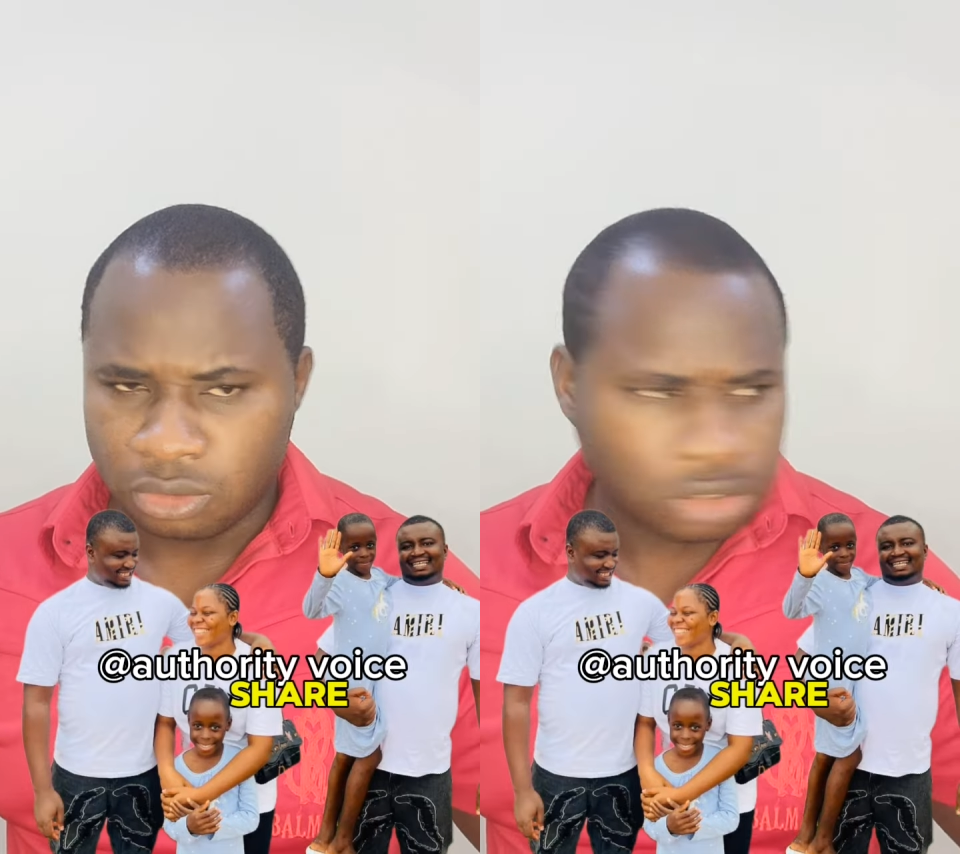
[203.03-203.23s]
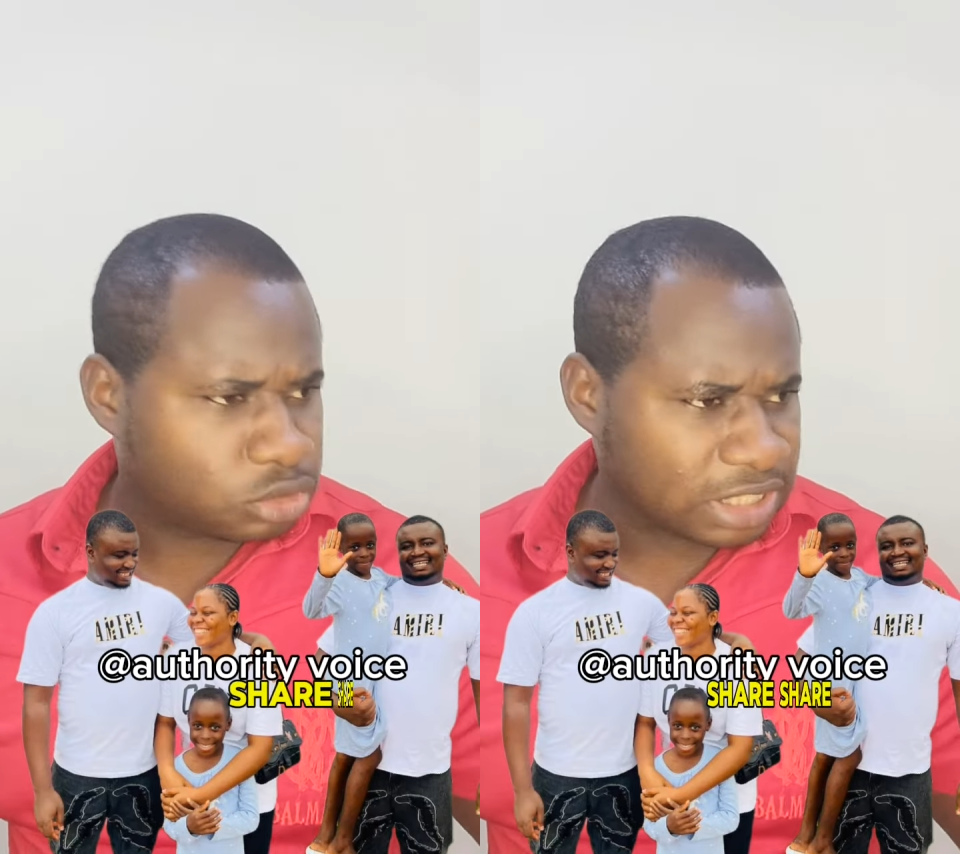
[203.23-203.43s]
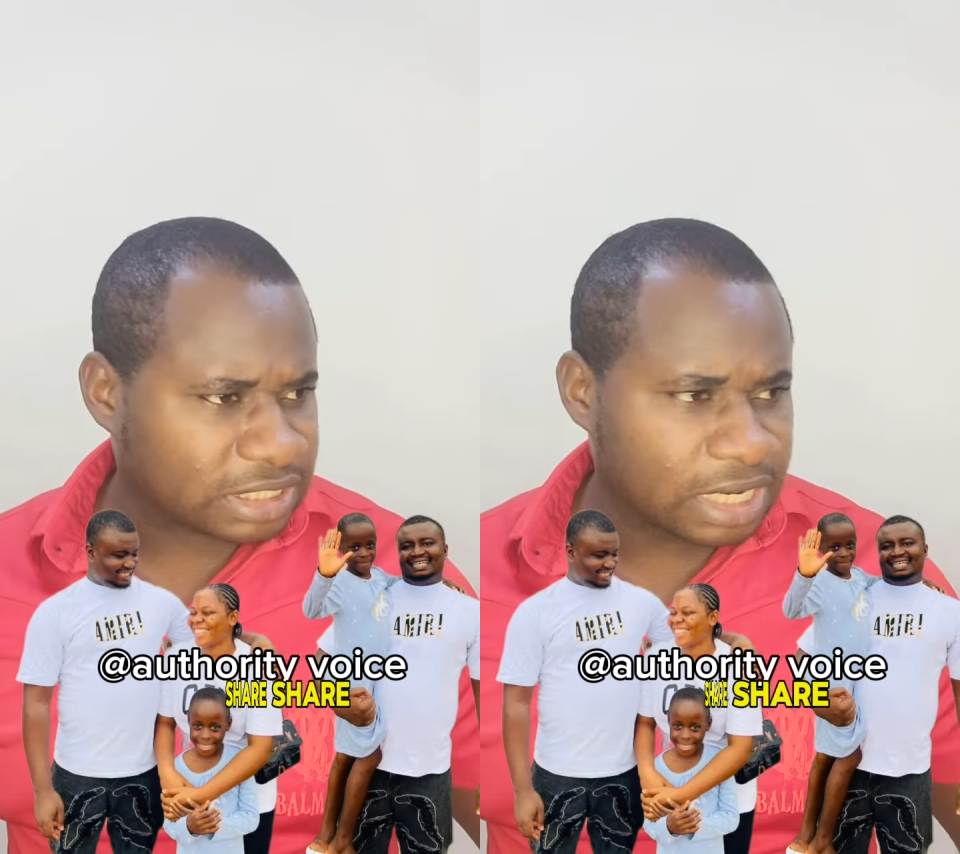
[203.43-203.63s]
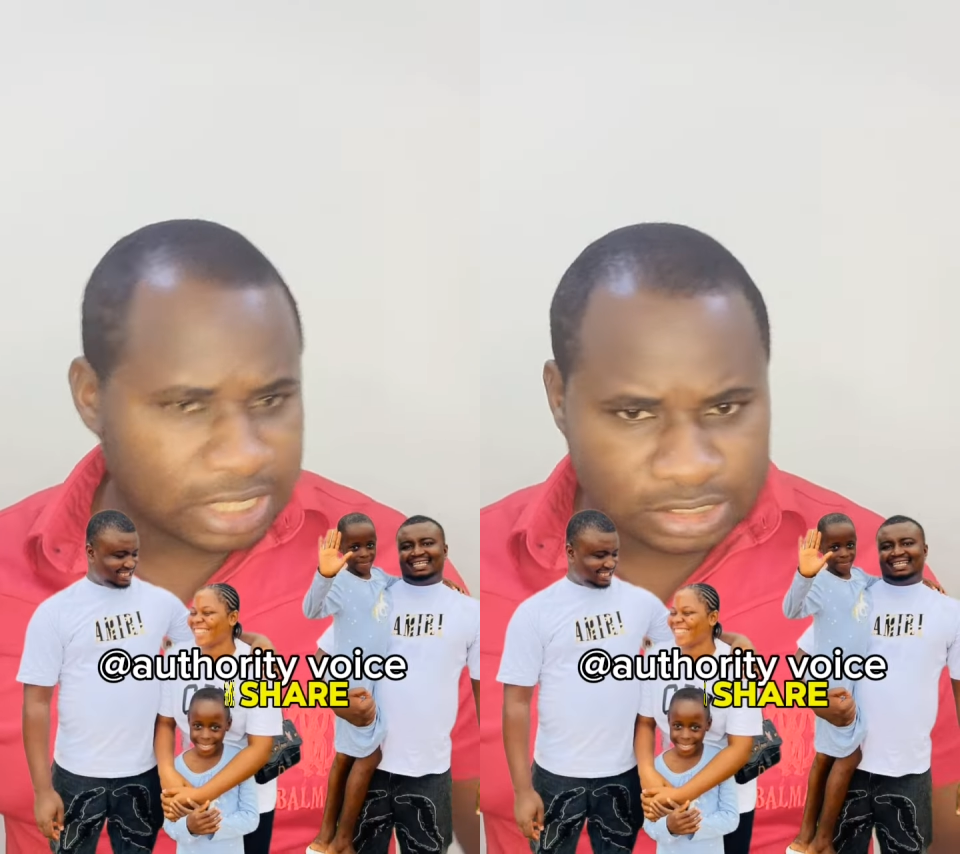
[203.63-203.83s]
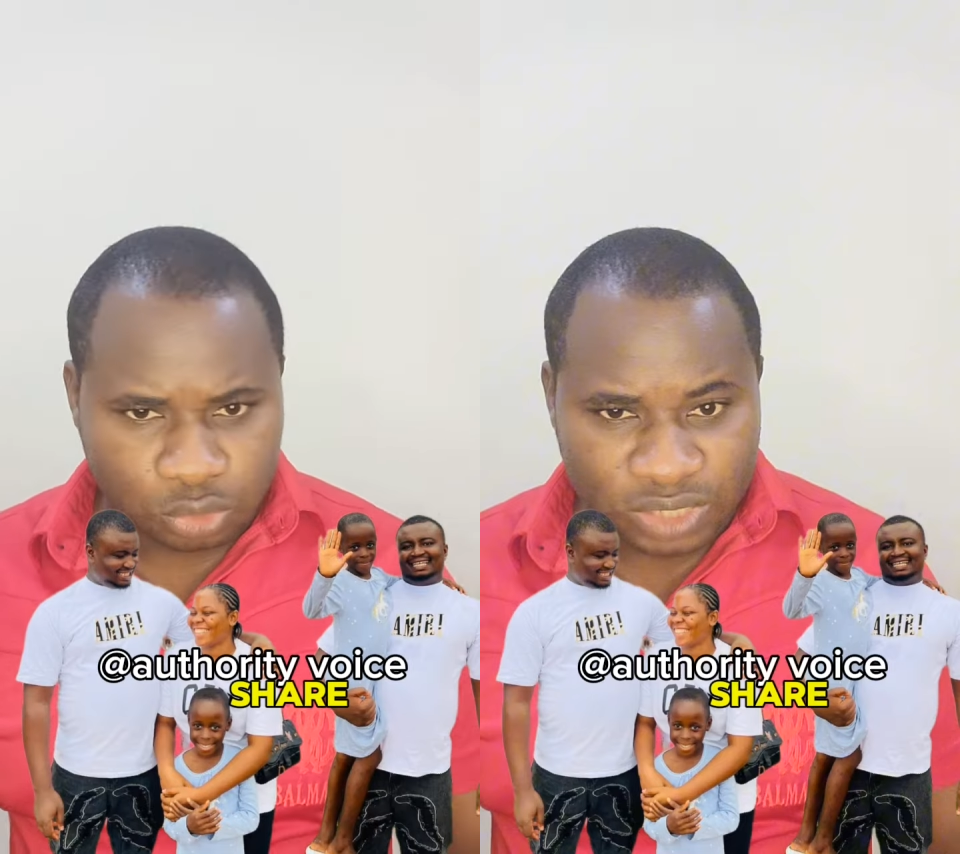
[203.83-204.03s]
Not yesterday,
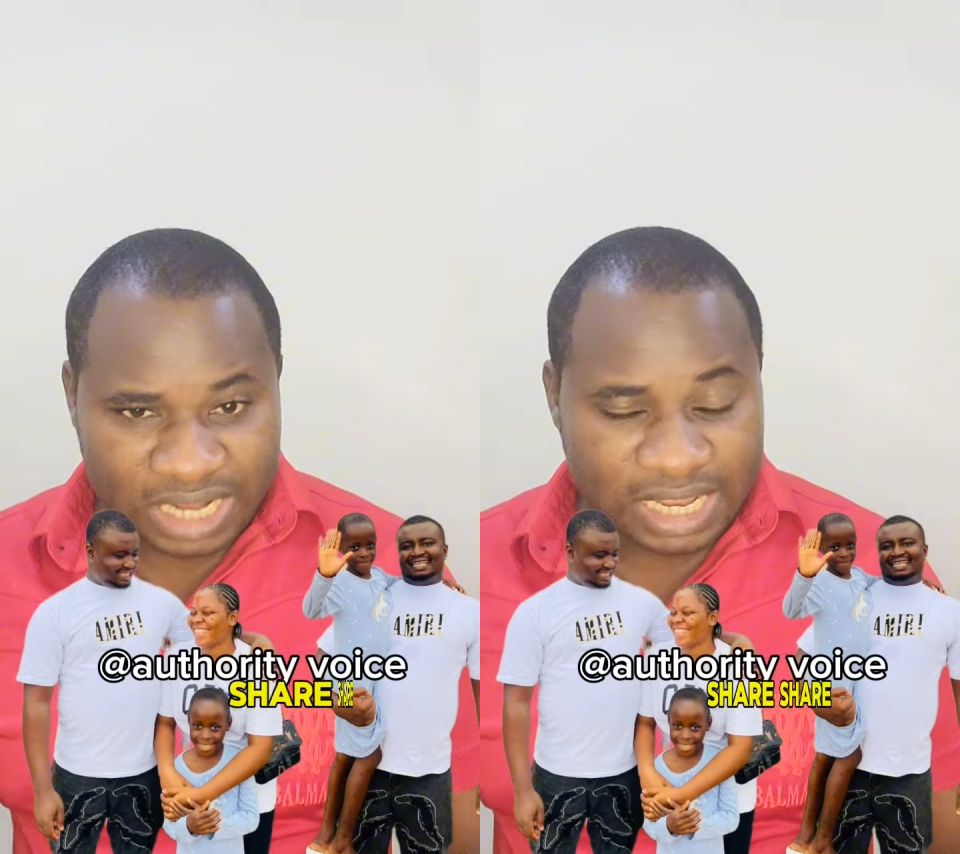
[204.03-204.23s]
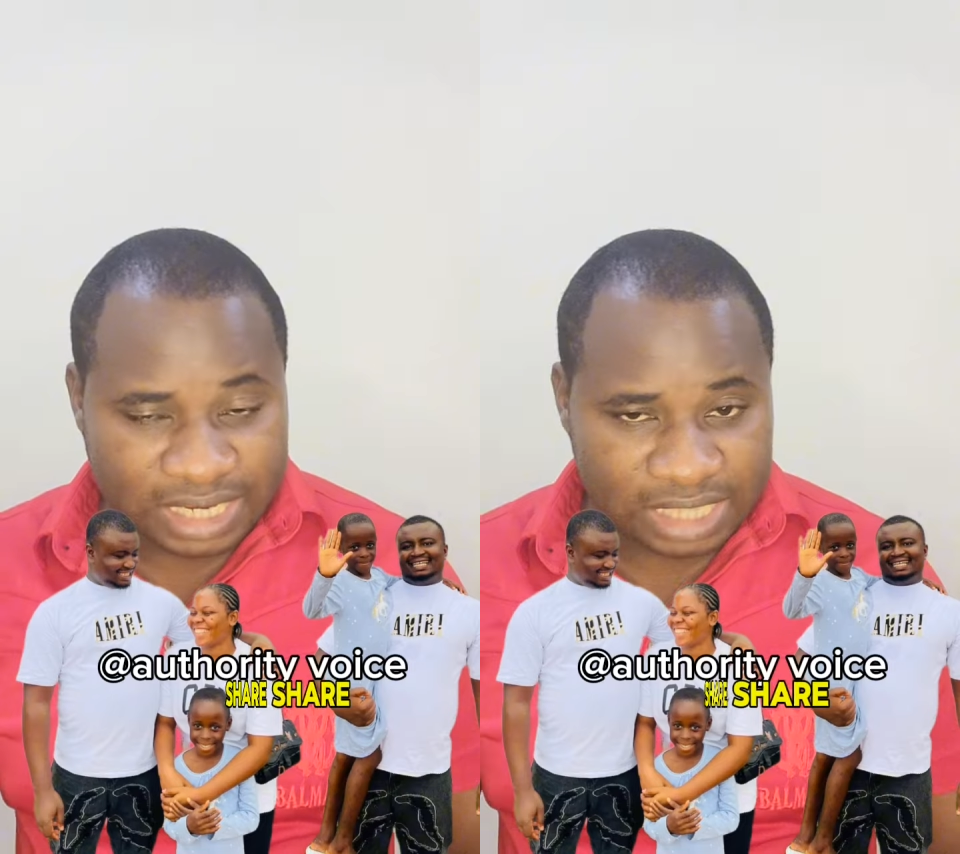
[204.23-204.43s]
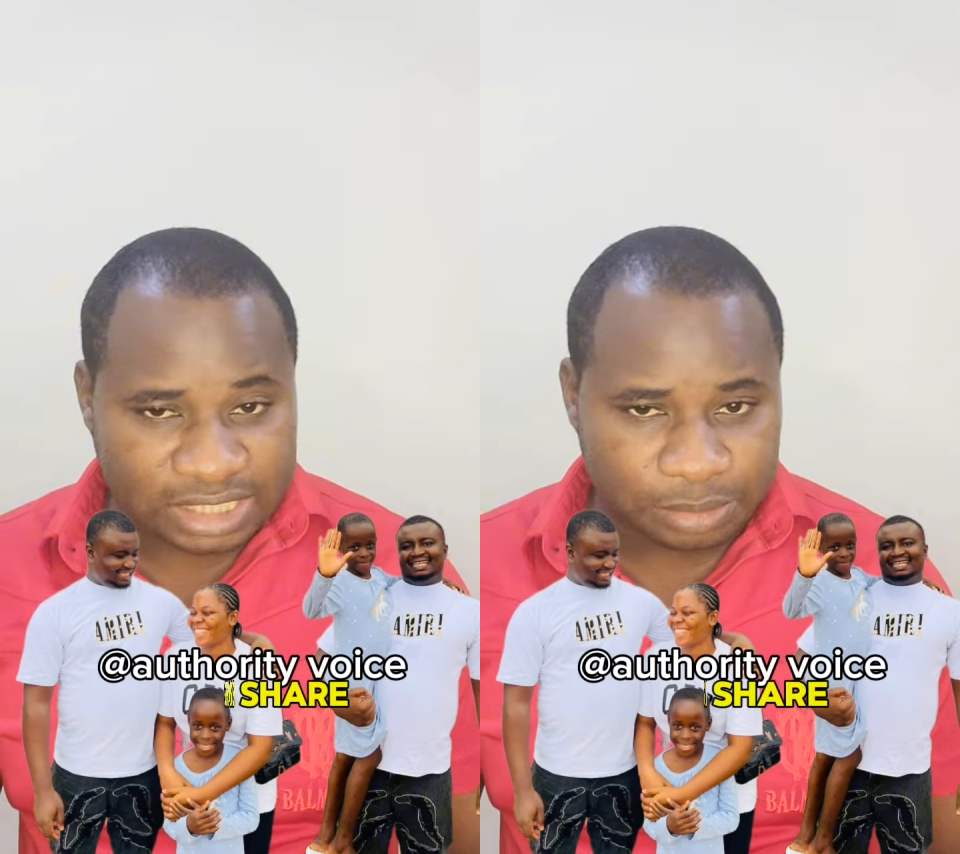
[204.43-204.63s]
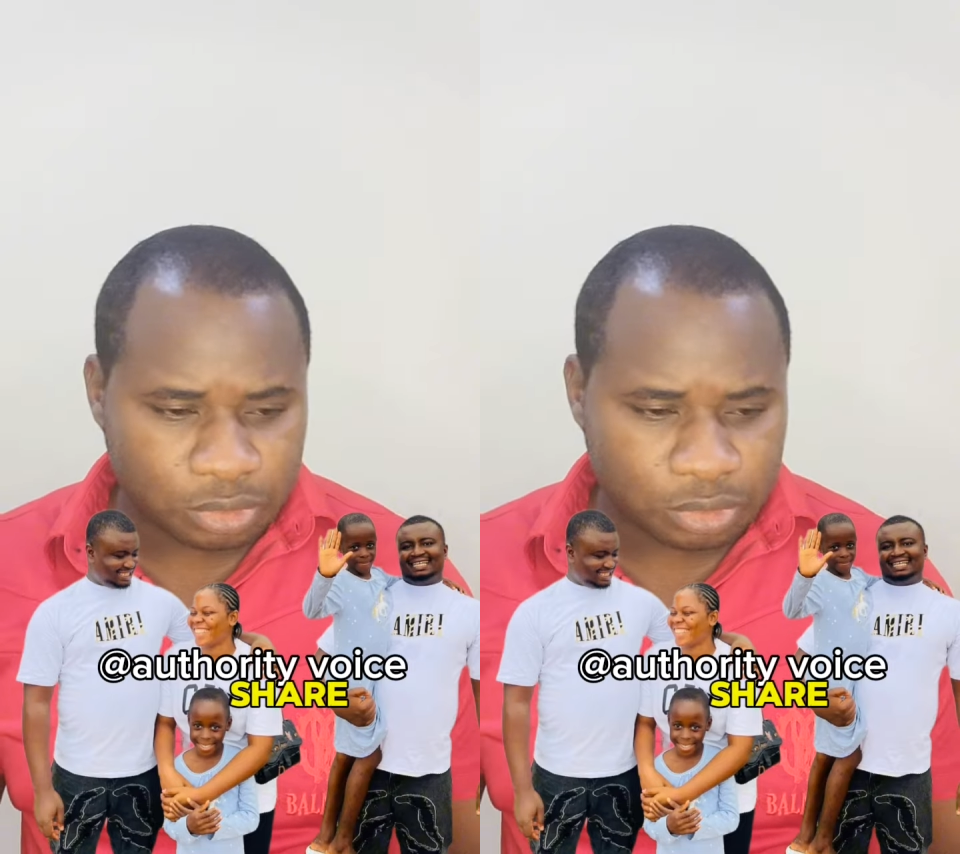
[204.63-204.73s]
it's today they created it,